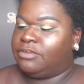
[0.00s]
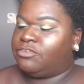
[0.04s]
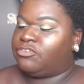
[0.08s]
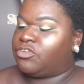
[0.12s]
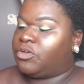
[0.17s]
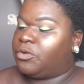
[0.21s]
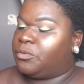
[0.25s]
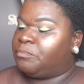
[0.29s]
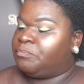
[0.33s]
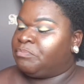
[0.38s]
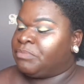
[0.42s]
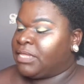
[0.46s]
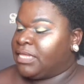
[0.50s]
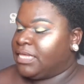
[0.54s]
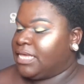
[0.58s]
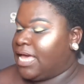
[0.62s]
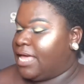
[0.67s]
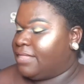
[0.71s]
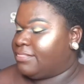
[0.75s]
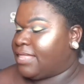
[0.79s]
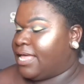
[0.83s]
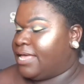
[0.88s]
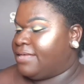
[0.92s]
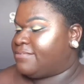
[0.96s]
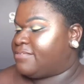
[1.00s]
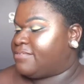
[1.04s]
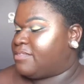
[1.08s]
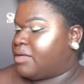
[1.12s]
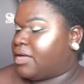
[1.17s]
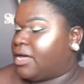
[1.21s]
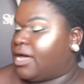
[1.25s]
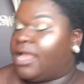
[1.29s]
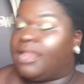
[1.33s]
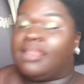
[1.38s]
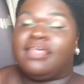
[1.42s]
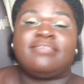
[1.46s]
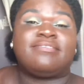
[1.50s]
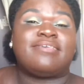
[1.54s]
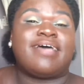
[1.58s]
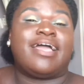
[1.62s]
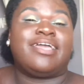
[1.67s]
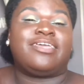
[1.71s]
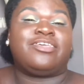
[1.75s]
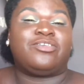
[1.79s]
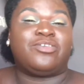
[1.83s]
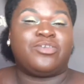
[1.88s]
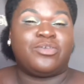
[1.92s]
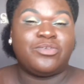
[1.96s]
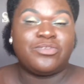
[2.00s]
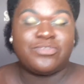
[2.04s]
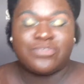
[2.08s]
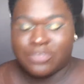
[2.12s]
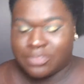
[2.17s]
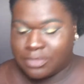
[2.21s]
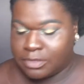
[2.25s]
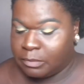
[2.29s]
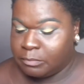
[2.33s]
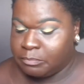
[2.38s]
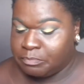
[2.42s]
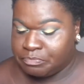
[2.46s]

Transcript: So yeah, that is the colors I used,